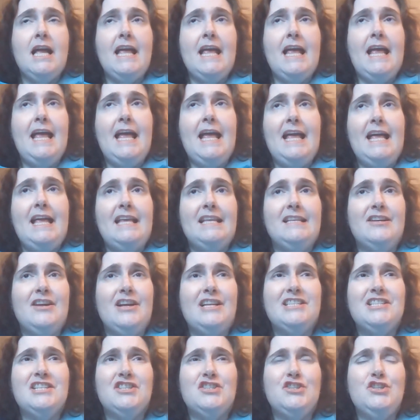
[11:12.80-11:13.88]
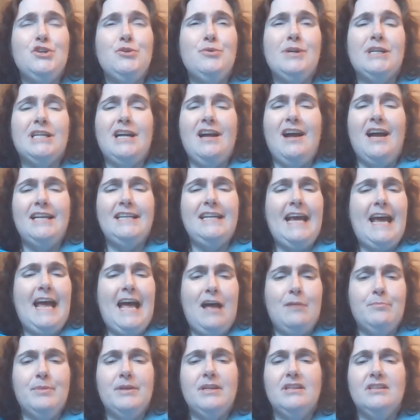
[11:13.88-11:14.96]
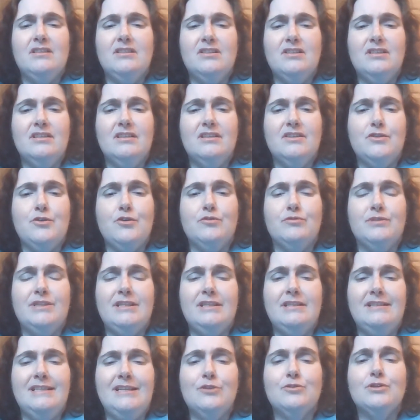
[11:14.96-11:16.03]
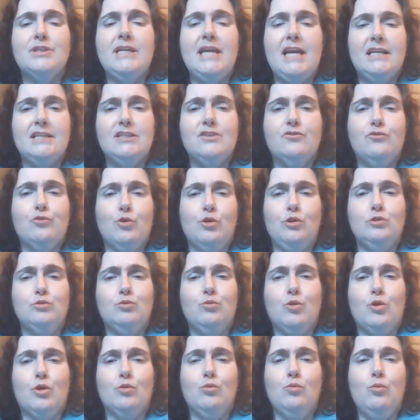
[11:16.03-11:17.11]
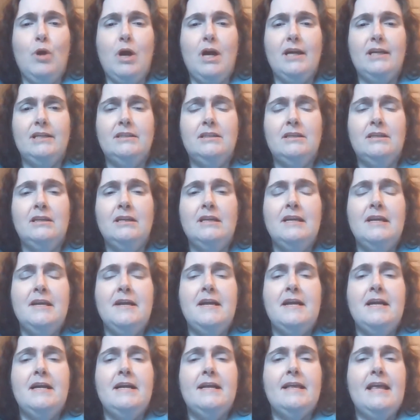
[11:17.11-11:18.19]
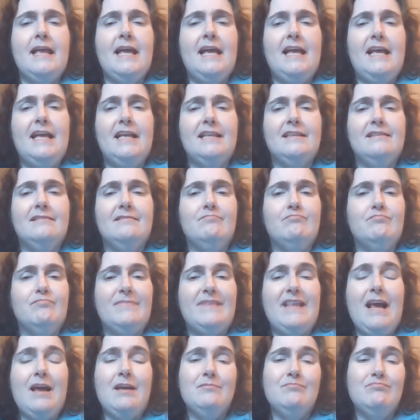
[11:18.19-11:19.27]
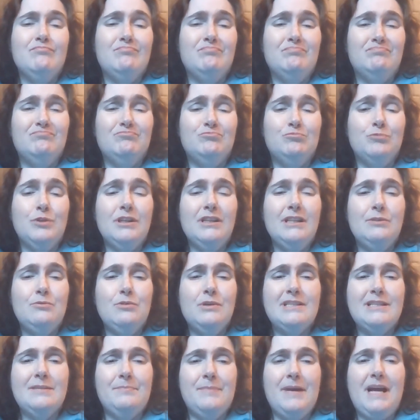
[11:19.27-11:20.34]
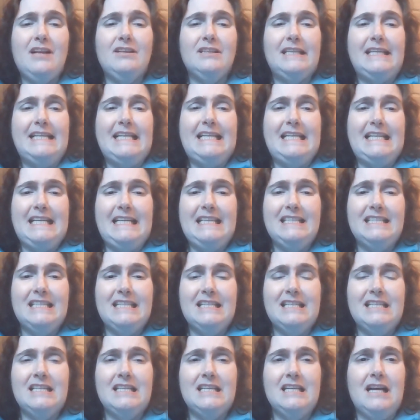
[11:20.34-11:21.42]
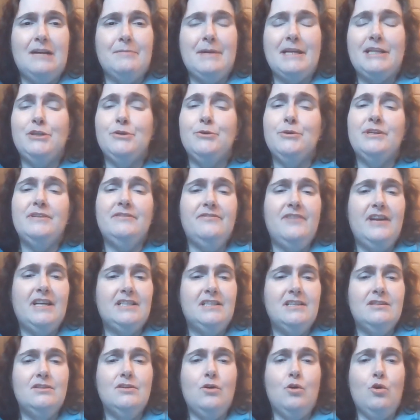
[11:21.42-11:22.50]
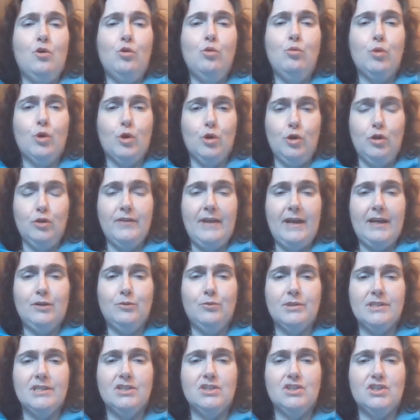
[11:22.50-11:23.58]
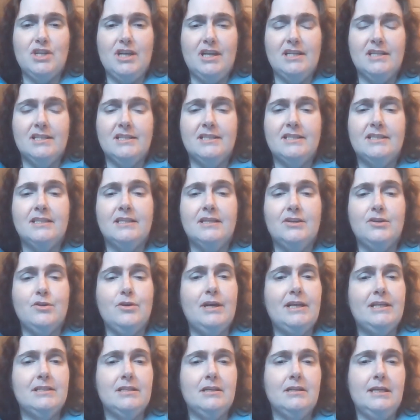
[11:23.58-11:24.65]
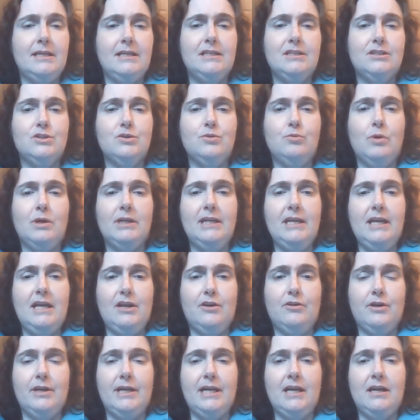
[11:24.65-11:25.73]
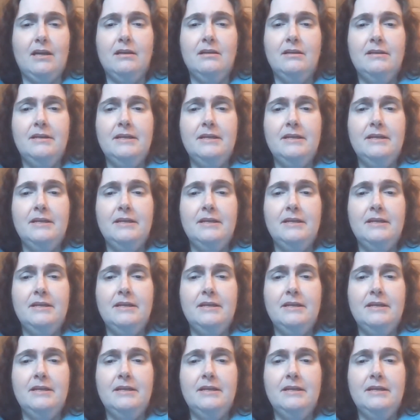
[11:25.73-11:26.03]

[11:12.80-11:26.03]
and I just knew it kind of happened, you know, near the end of World War One, and that really was about it. Um, I knew it affected the whole world; that it wasn't just you know isolated to one area.